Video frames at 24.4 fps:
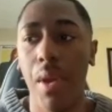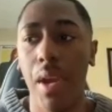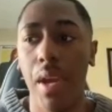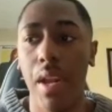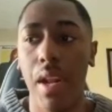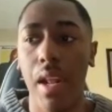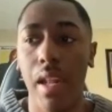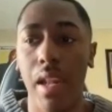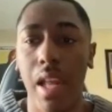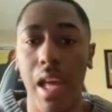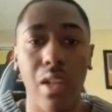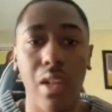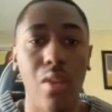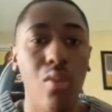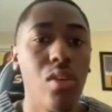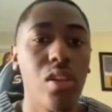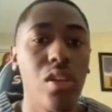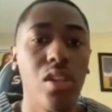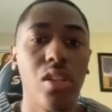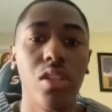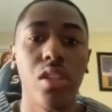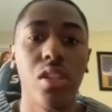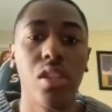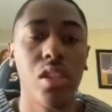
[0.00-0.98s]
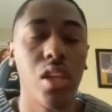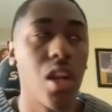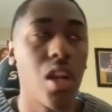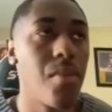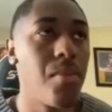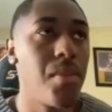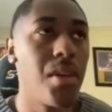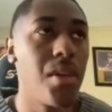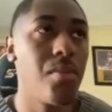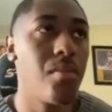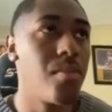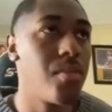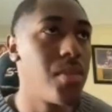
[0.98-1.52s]
Like Lucas is
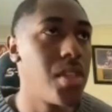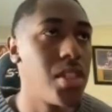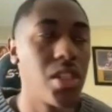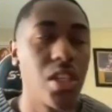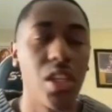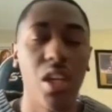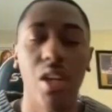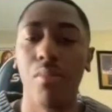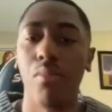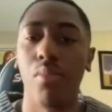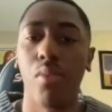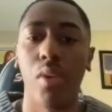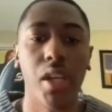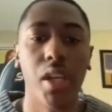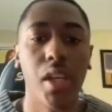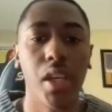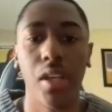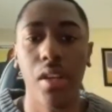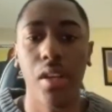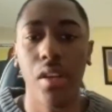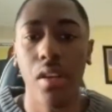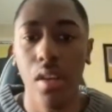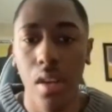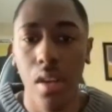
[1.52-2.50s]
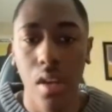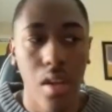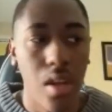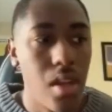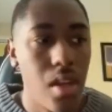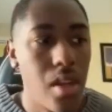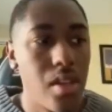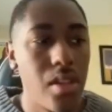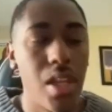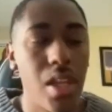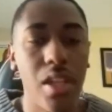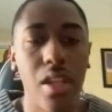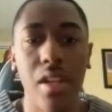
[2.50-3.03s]
gonna break it.
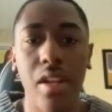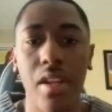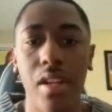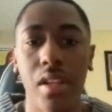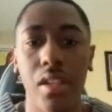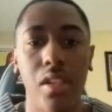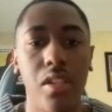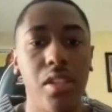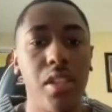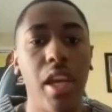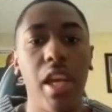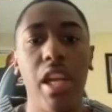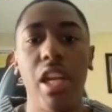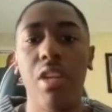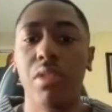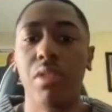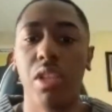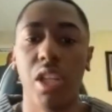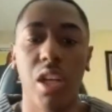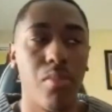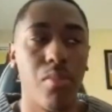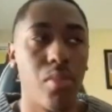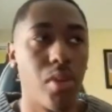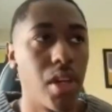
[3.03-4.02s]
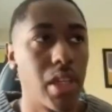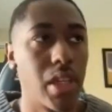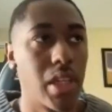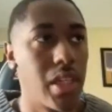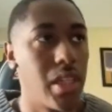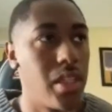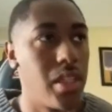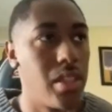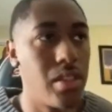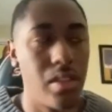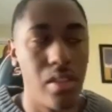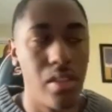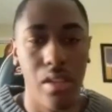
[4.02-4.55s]
Then Tatum's gonna break it.
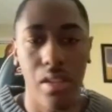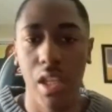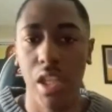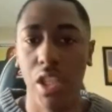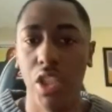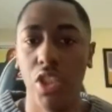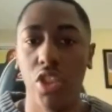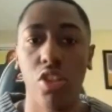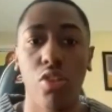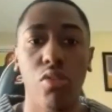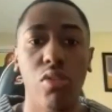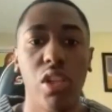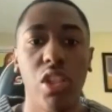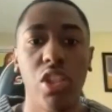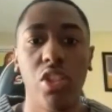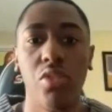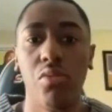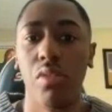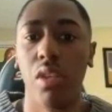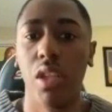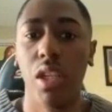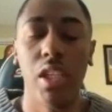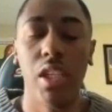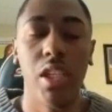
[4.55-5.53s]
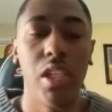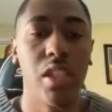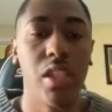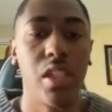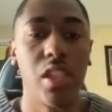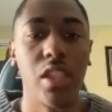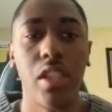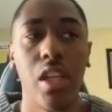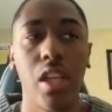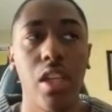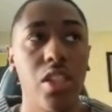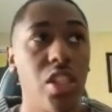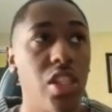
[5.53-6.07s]
Then Jokic when he does an
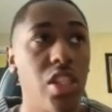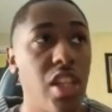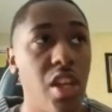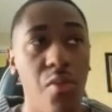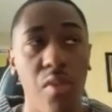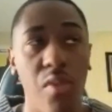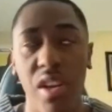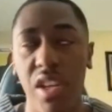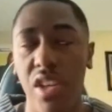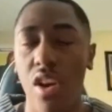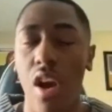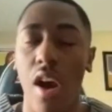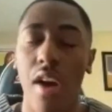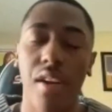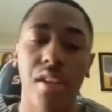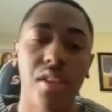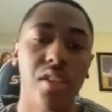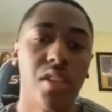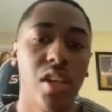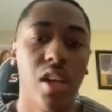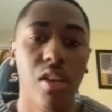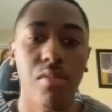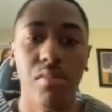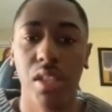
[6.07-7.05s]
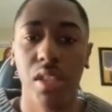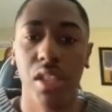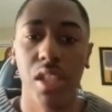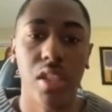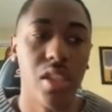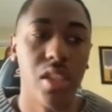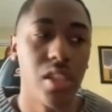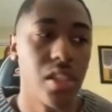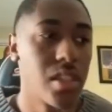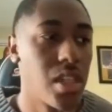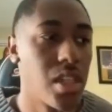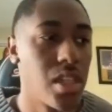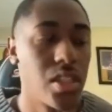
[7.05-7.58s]
extension. Then when Giannis comes and does an
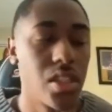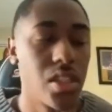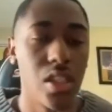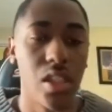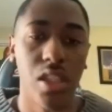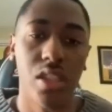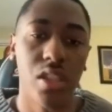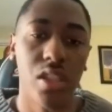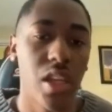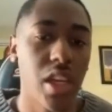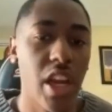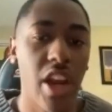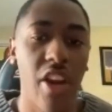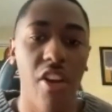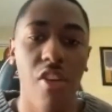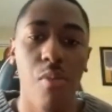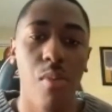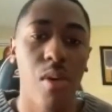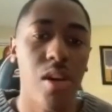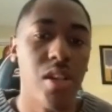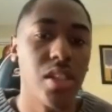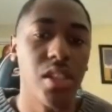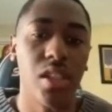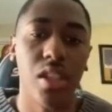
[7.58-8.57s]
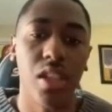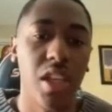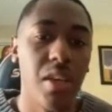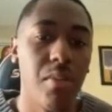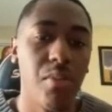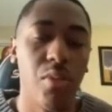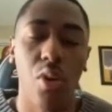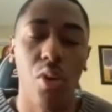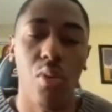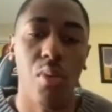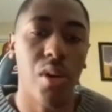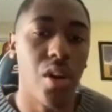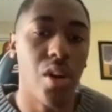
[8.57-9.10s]
extension, it's like everybody's gonna keep
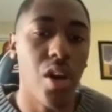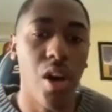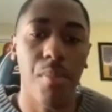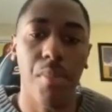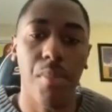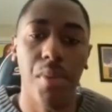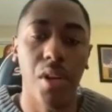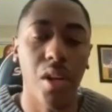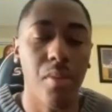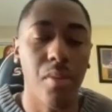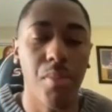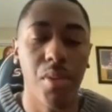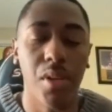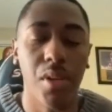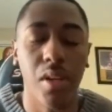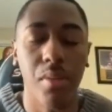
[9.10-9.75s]
going up and up and up.